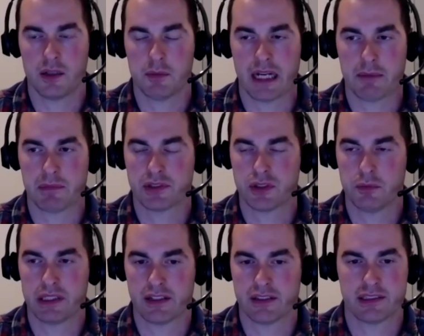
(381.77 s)
but I'm assuming
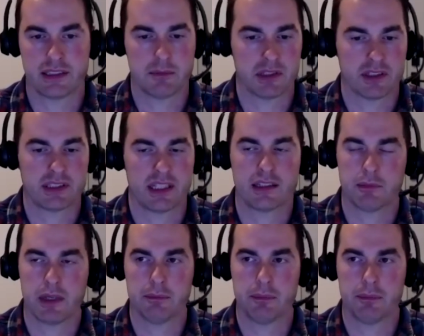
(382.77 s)
there's a similar sentiment.